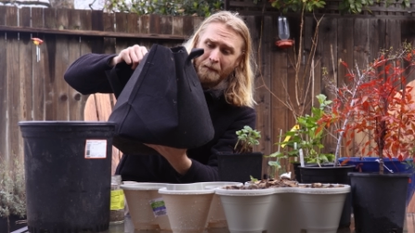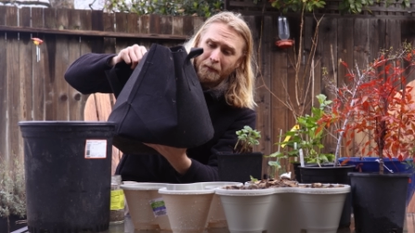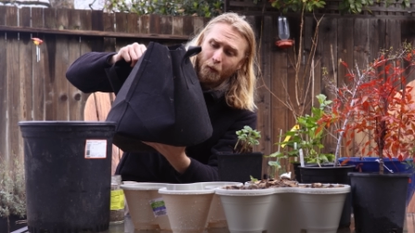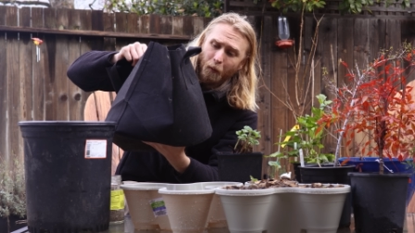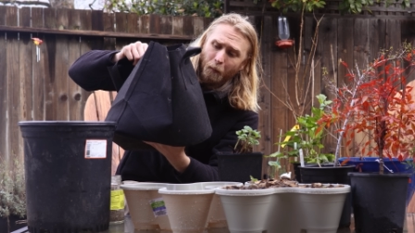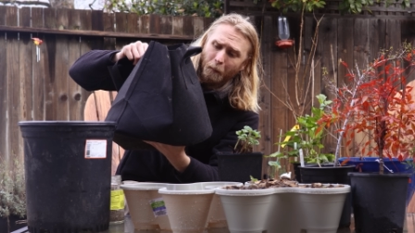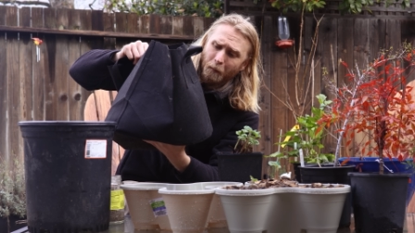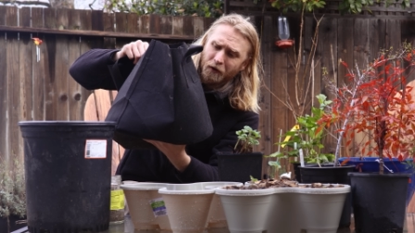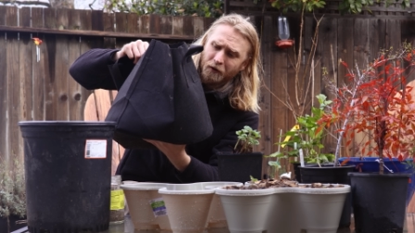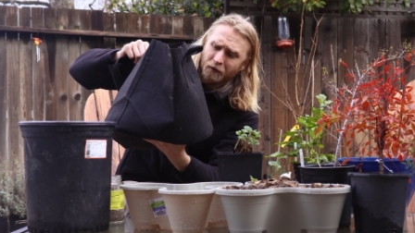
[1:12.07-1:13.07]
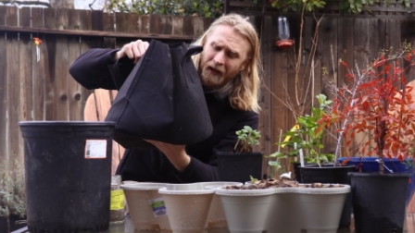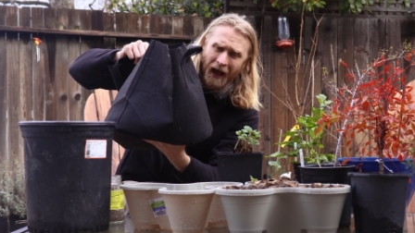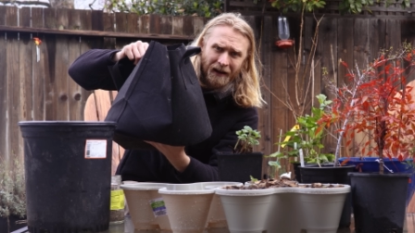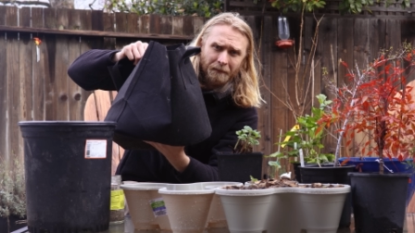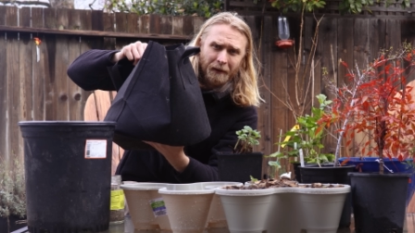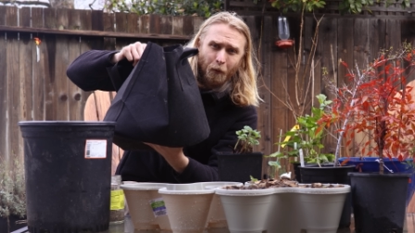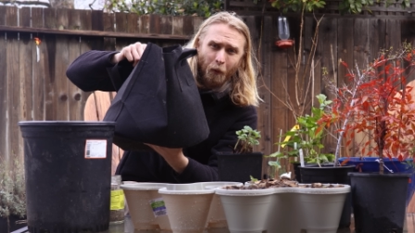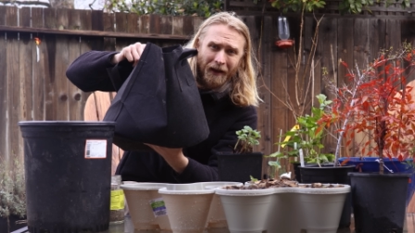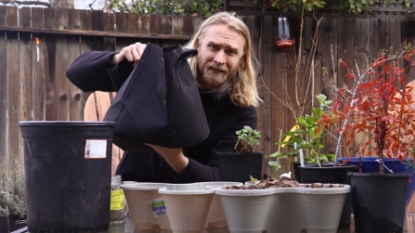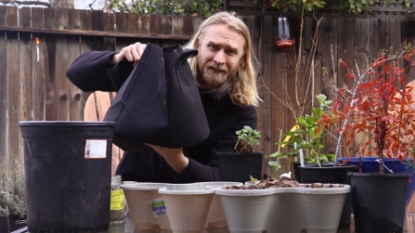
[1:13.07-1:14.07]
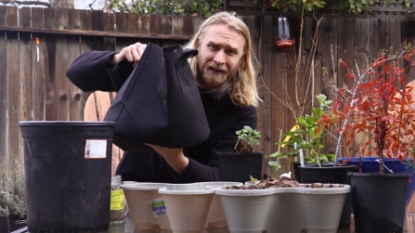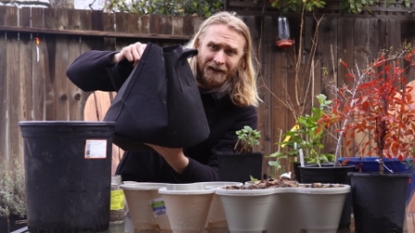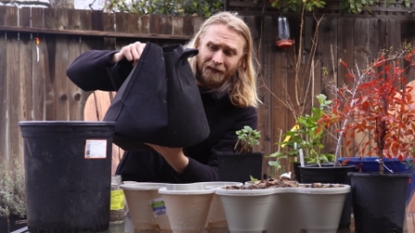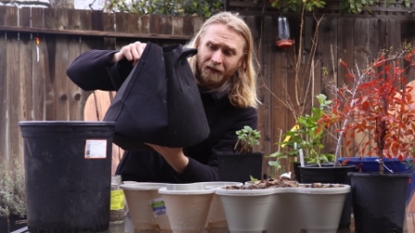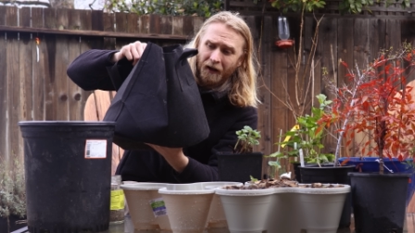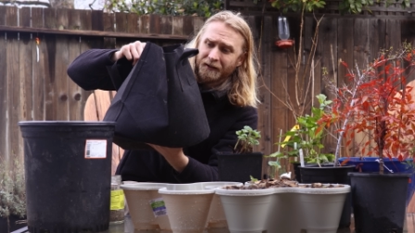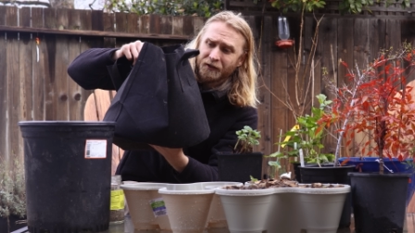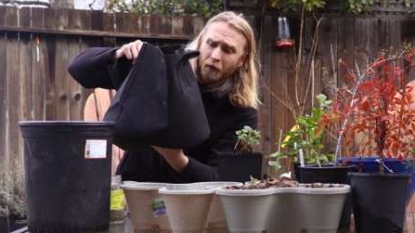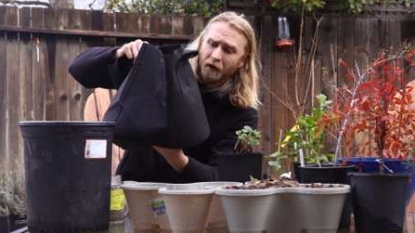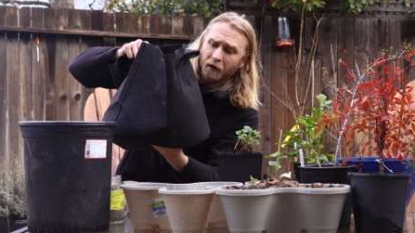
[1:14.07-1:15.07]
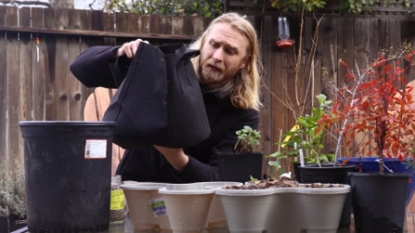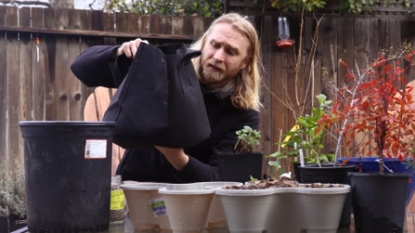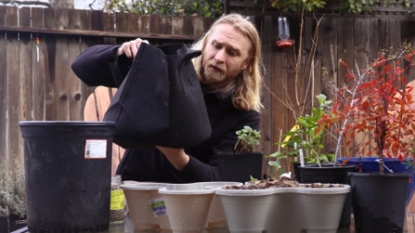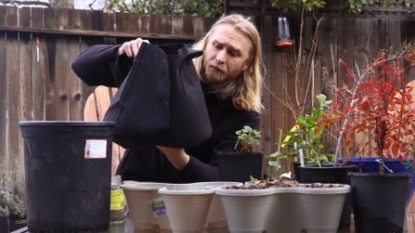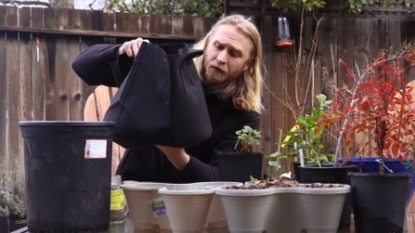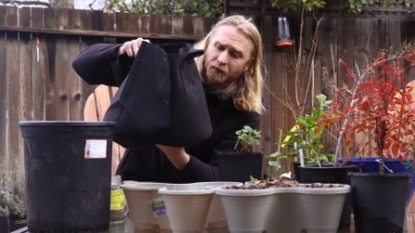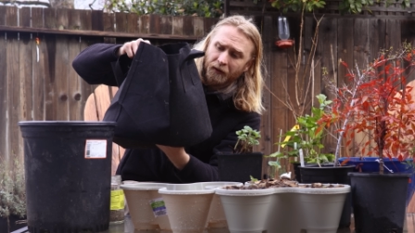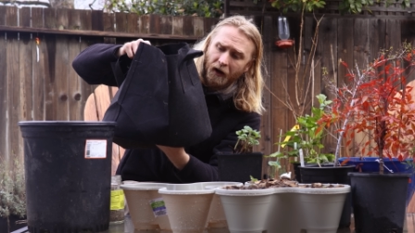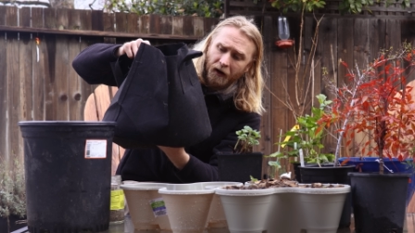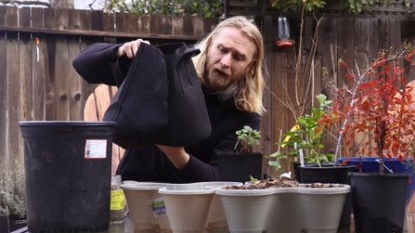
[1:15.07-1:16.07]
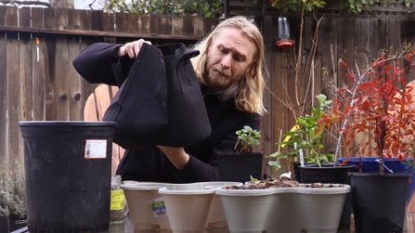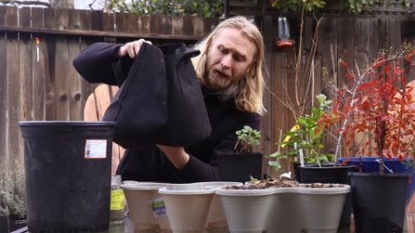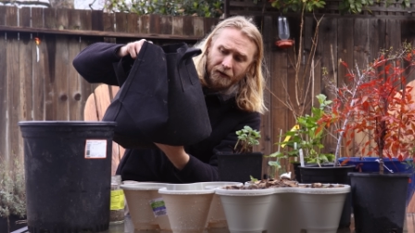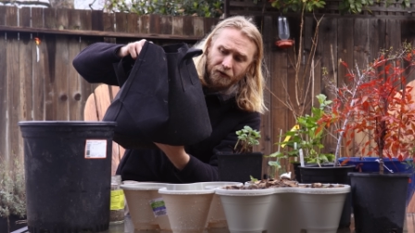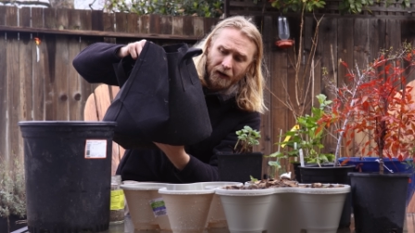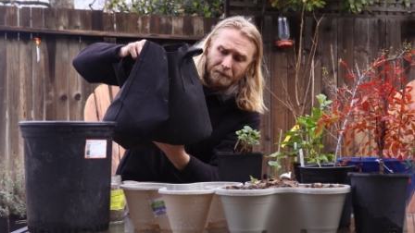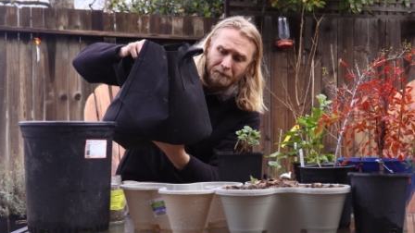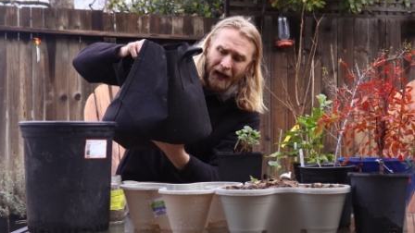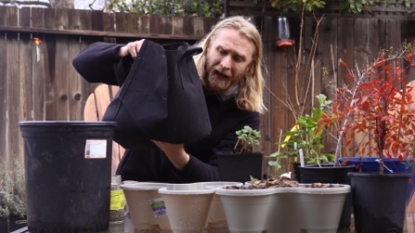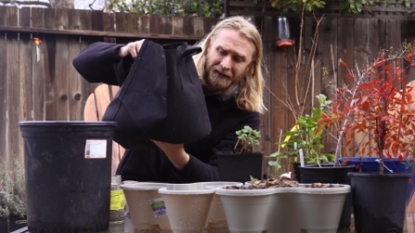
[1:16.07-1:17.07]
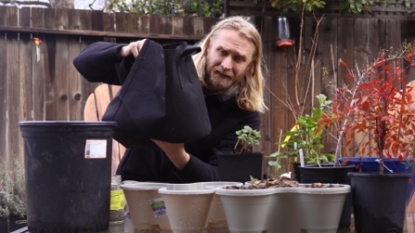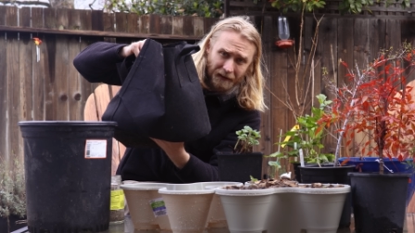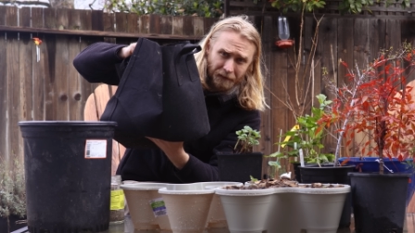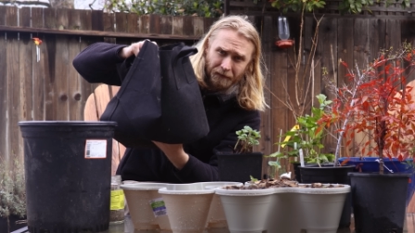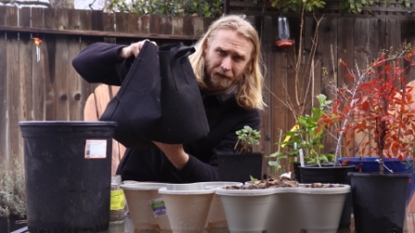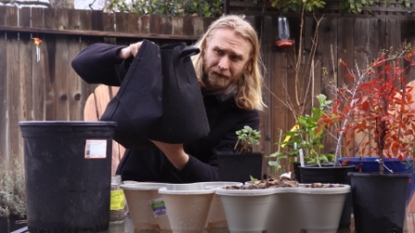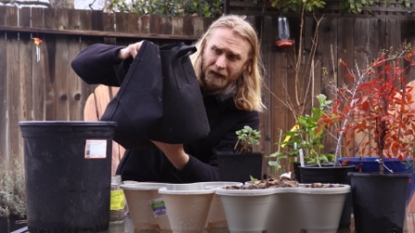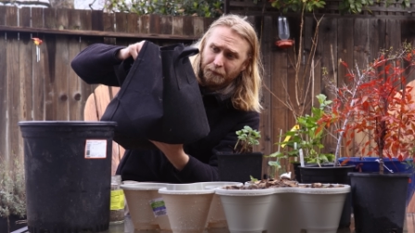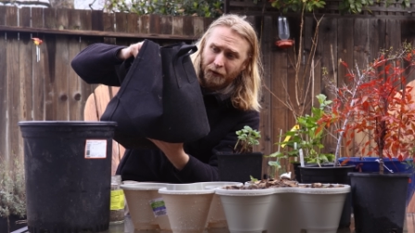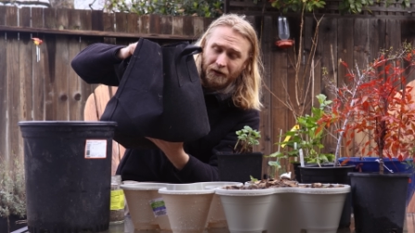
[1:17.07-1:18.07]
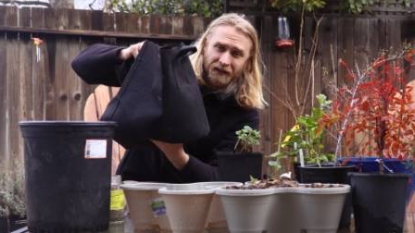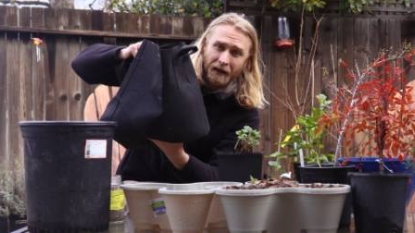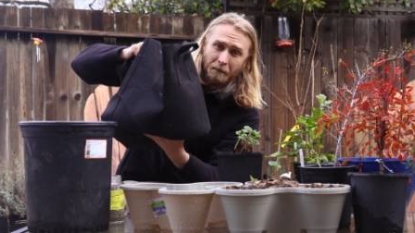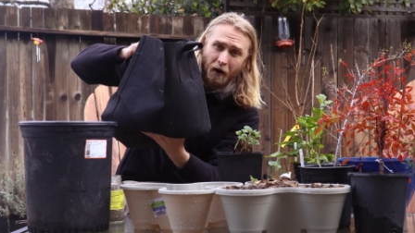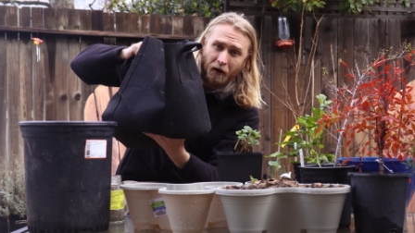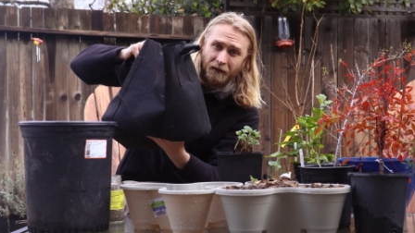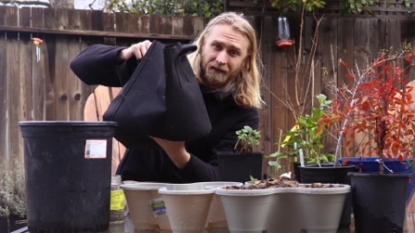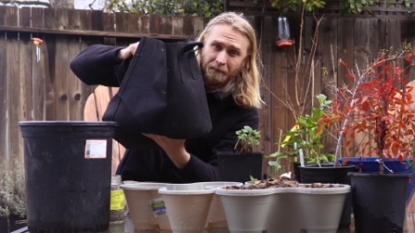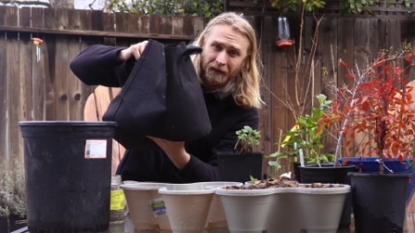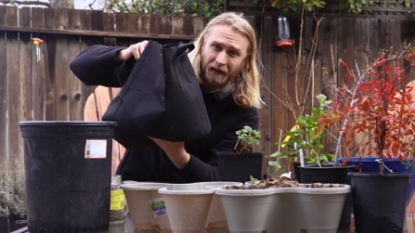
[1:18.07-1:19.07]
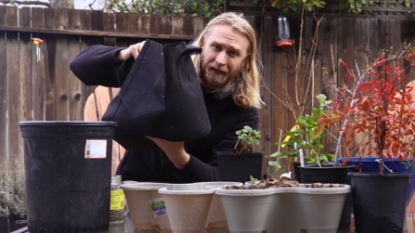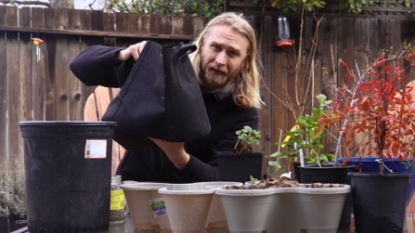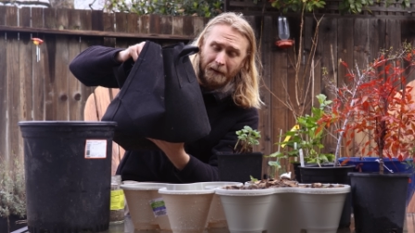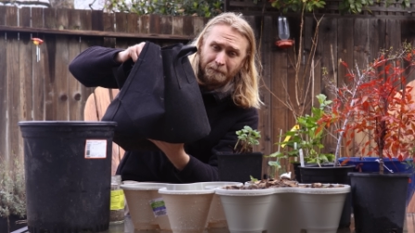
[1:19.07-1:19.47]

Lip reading: but you'd kind of be wasting a lot of soil because the roots really aren't going to penetrate past the 50% mark on something like that.